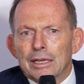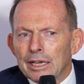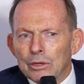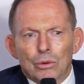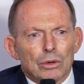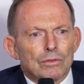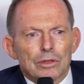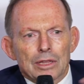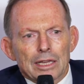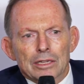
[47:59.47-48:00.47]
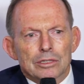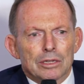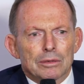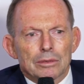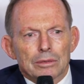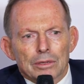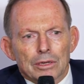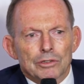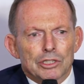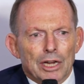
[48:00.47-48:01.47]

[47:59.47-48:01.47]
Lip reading: in all of the things that have